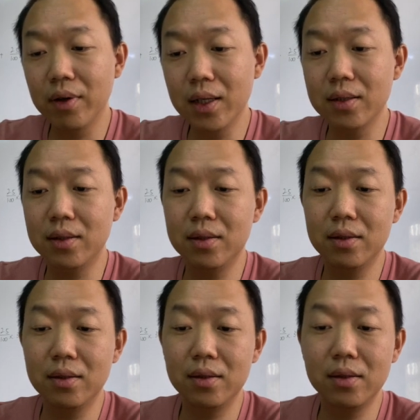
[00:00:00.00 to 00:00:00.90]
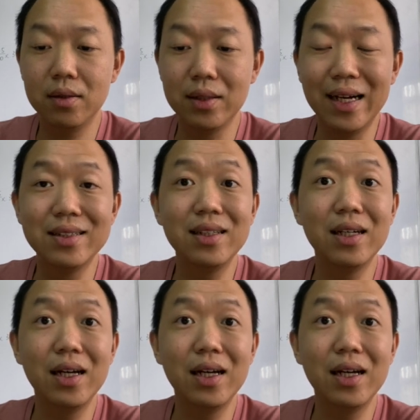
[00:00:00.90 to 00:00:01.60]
First, the answer